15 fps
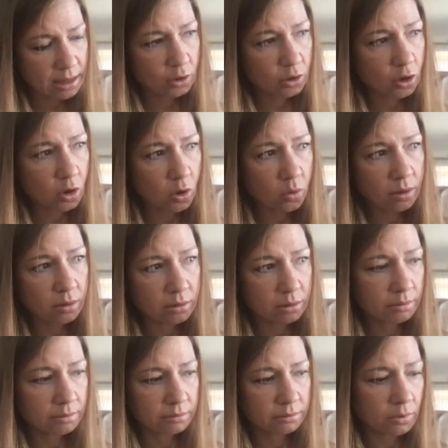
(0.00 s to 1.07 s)

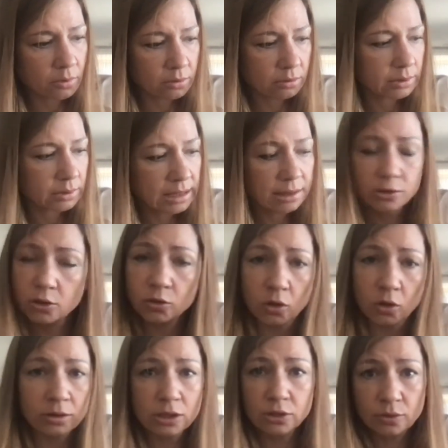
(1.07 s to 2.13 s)
go, you
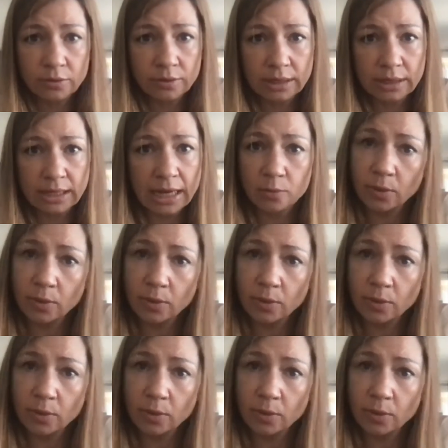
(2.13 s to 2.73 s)
don't need to irrigate.